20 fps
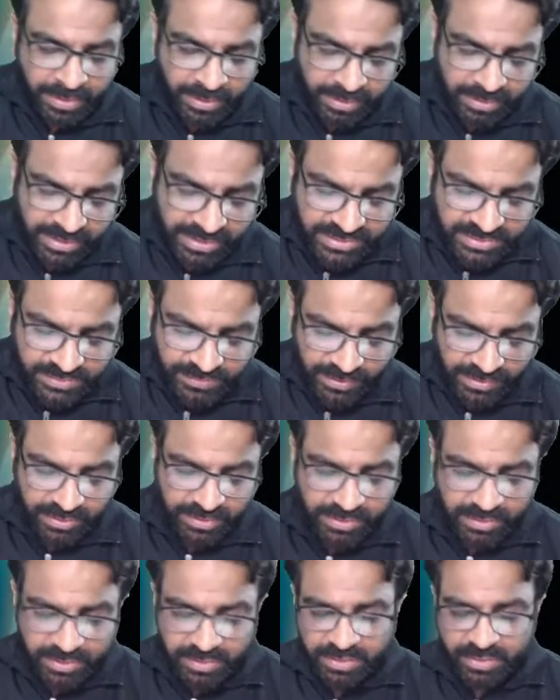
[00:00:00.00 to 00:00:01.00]
Next one,
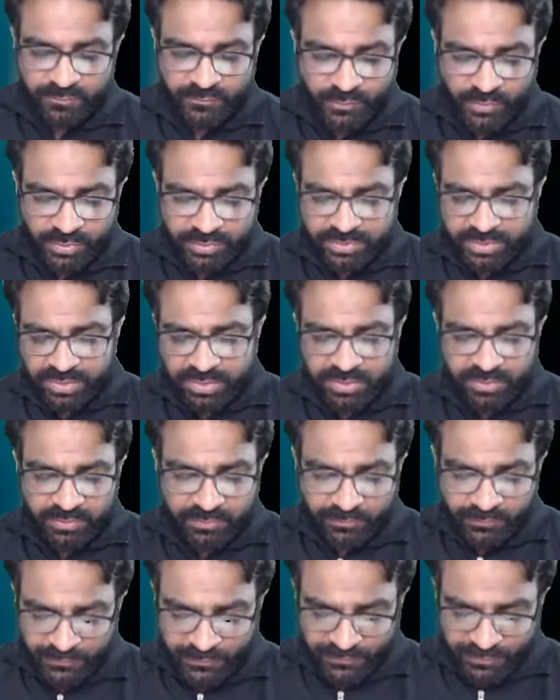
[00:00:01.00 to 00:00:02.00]
for the
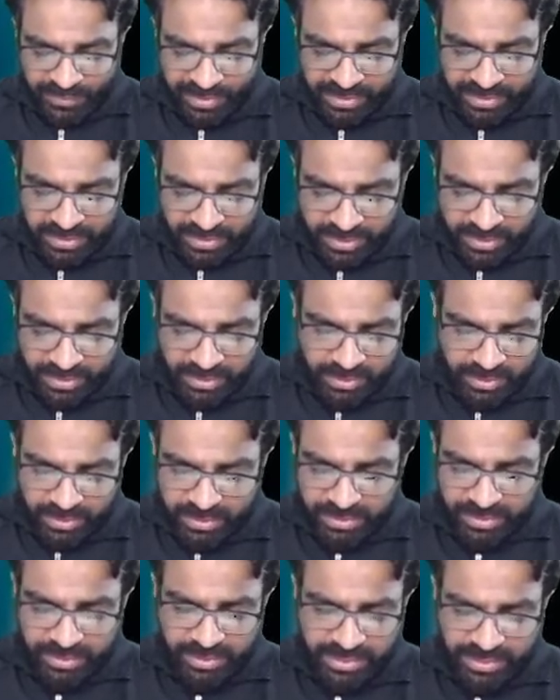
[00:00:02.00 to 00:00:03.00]
final
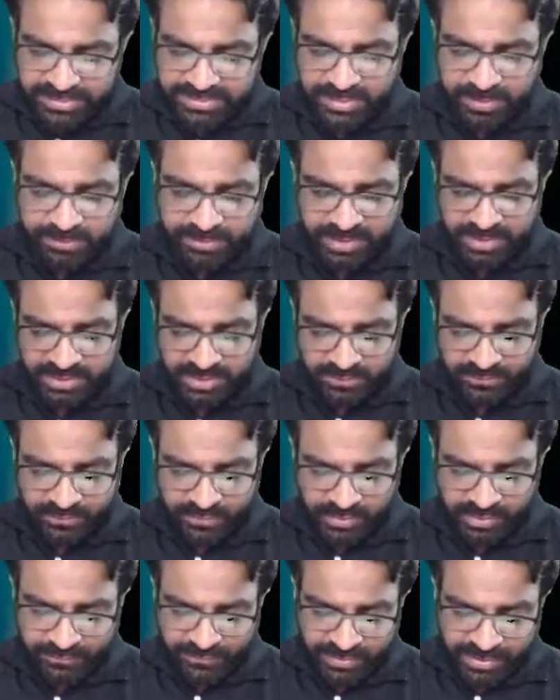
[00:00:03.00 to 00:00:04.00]
examination. For
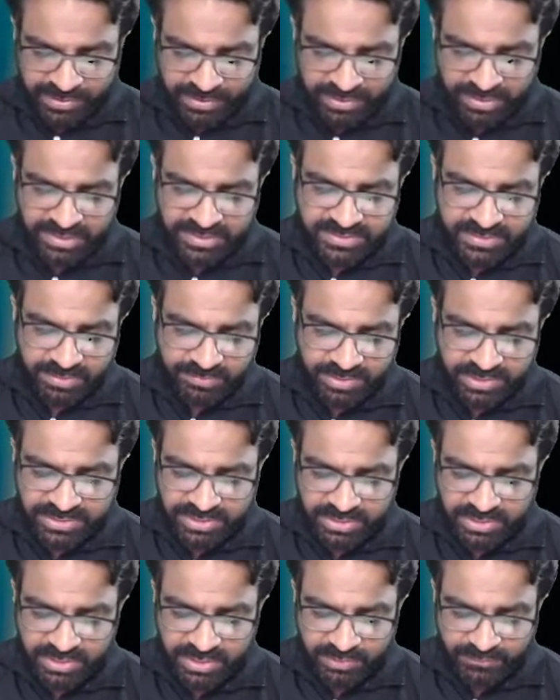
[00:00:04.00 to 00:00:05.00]
the final
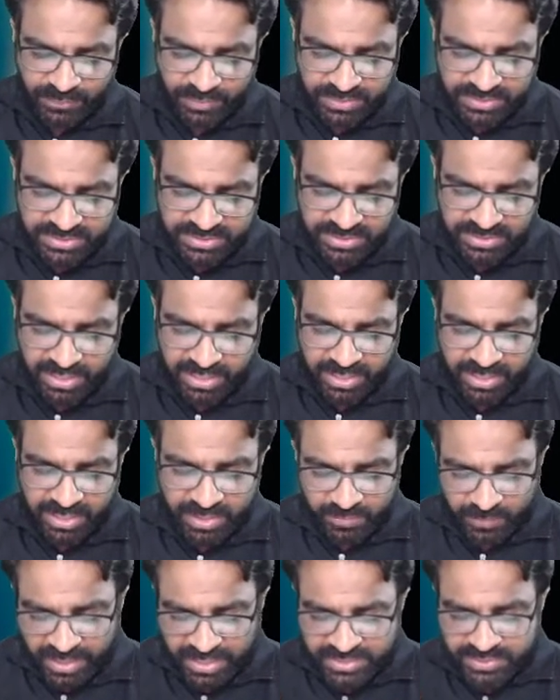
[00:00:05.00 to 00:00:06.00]
examination, if you'll see the
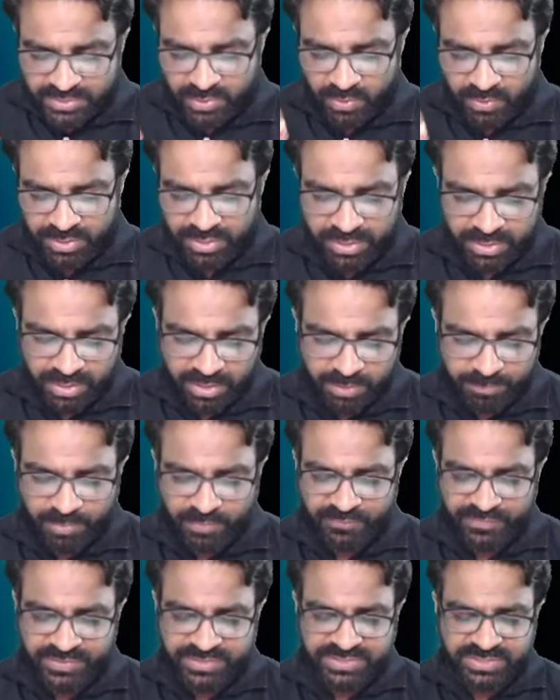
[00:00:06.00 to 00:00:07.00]
advanced auditing and
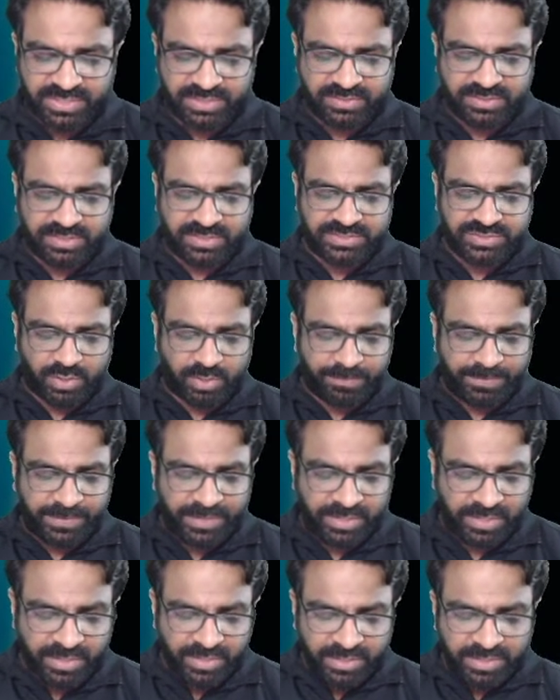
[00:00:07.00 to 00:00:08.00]
professional ethics
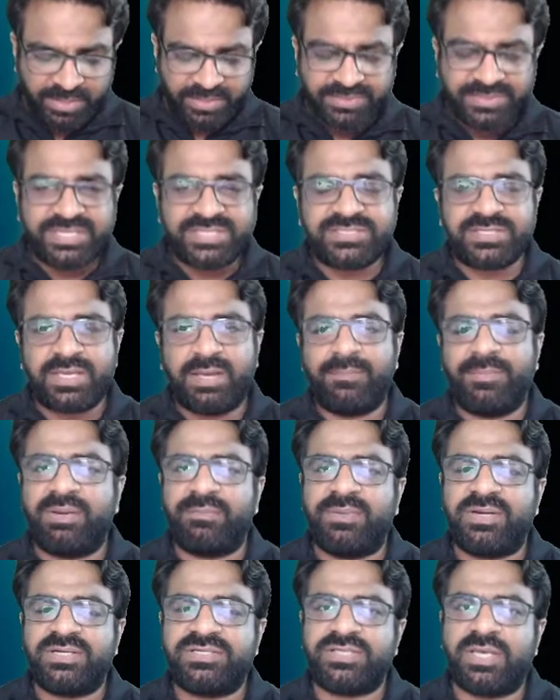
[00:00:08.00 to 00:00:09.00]
topic, these
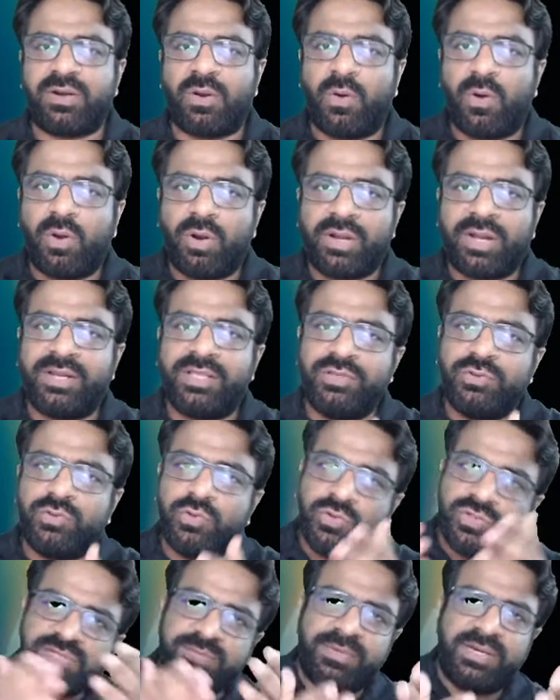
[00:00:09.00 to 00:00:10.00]
amendments are already
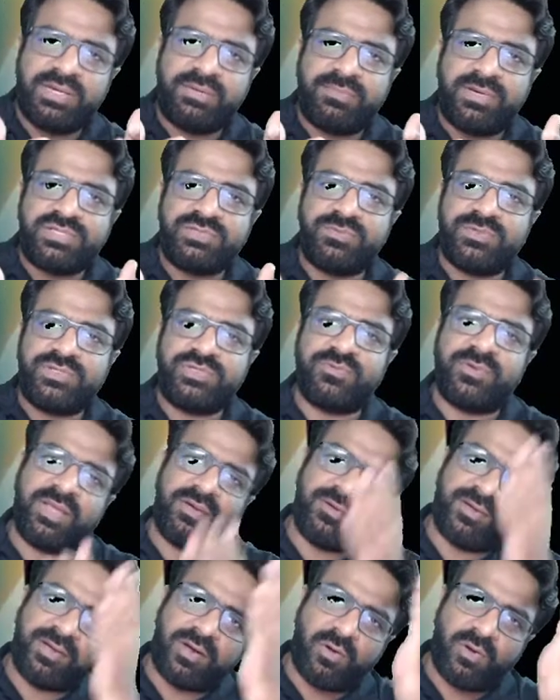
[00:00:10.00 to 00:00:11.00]
those amendments which we
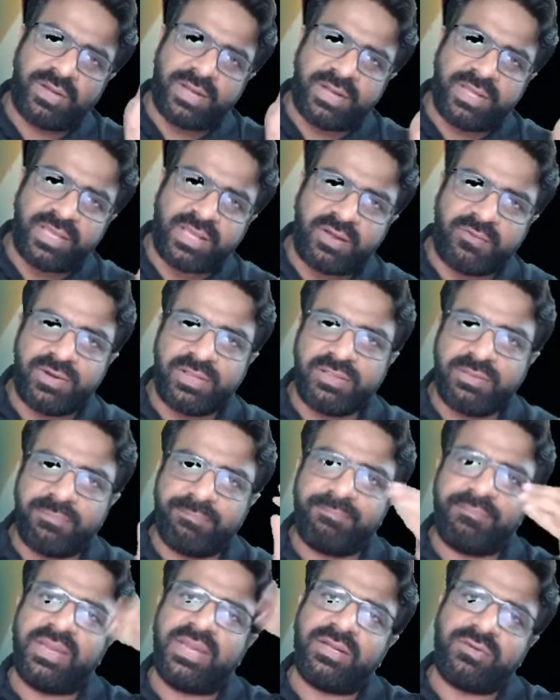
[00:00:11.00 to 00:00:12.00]
have already covered in the
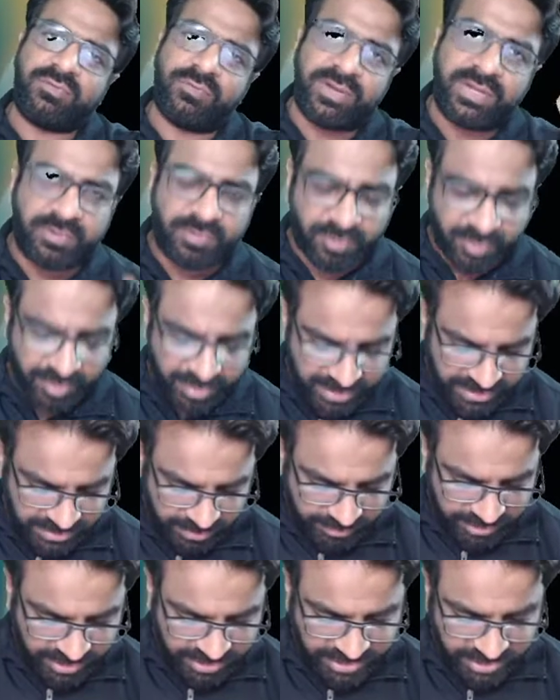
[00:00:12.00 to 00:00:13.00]
May 2020
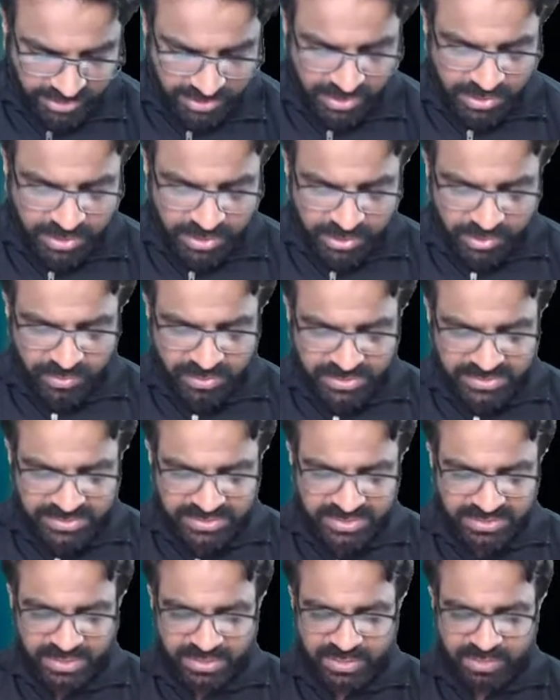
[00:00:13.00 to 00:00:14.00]
examination. You can
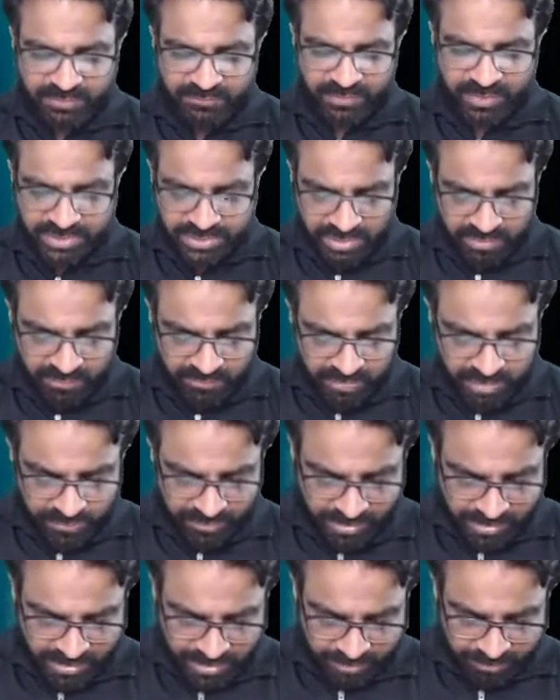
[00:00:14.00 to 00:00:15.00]
see that definition of
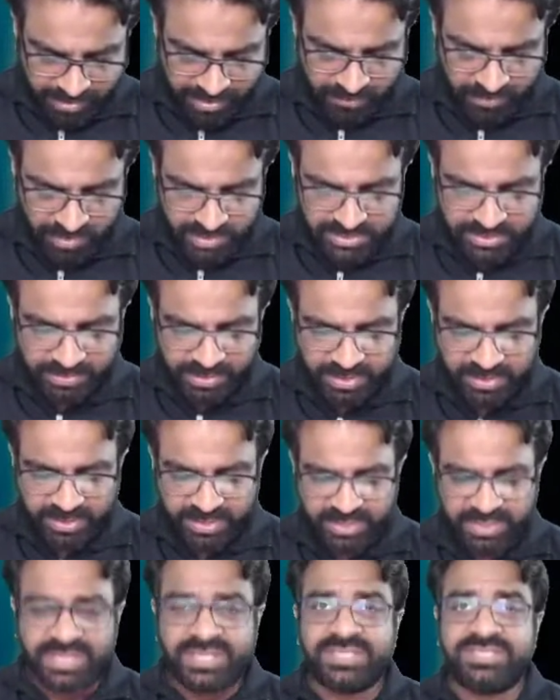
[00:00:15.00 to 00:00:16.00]
government company was
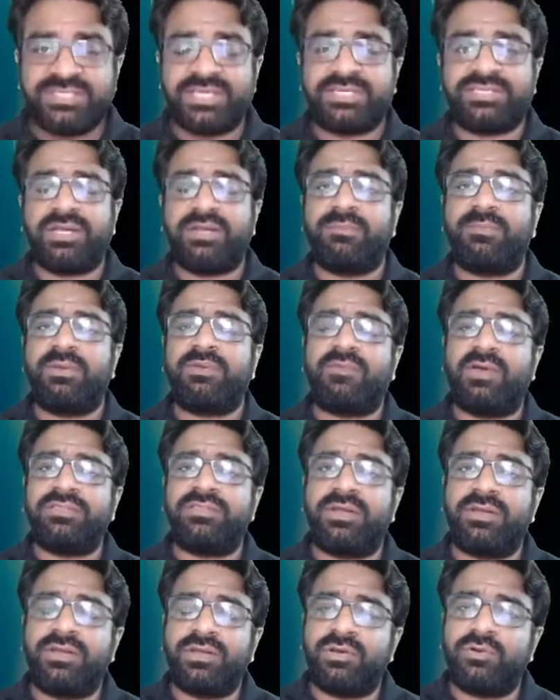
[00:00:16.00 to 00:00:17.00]
amended. Section number
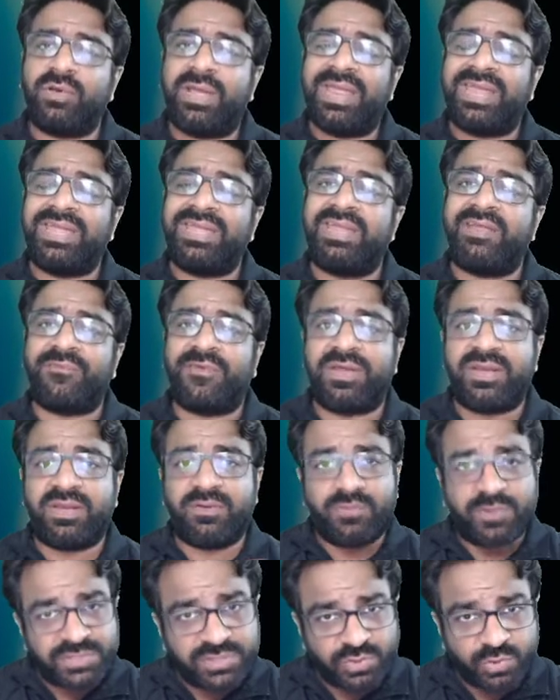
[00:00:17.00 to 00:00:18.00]
132 NFRA
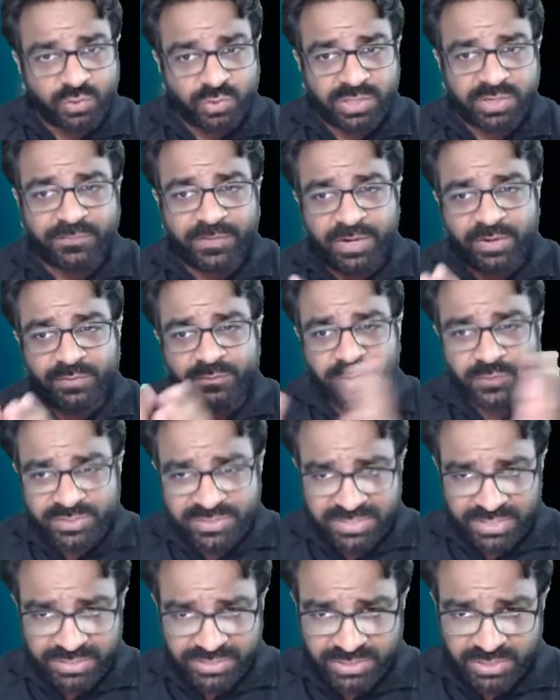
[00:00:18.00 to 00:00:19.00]
was notified. Full
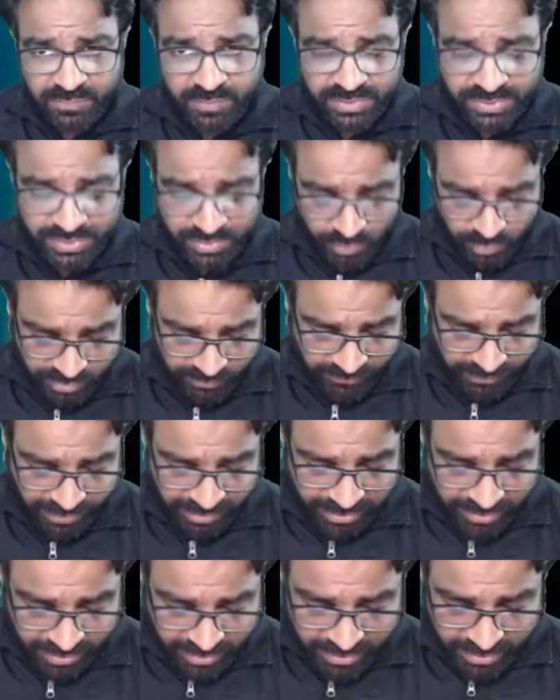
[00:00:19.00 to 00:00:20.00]
section was
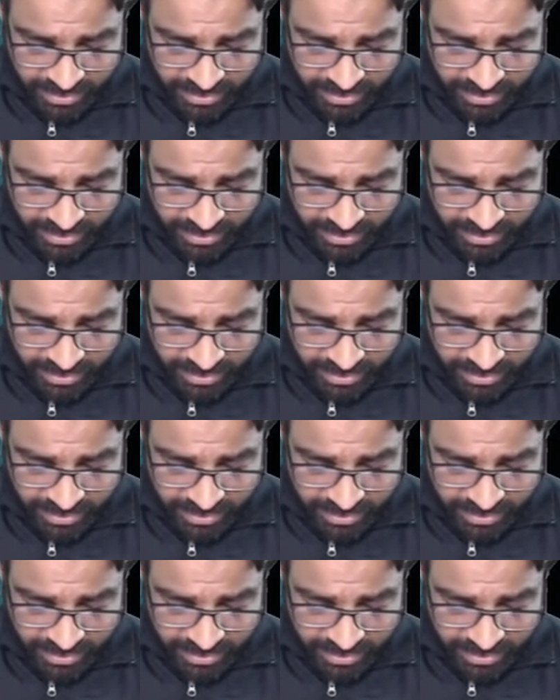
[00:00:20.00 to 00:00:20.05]
notified.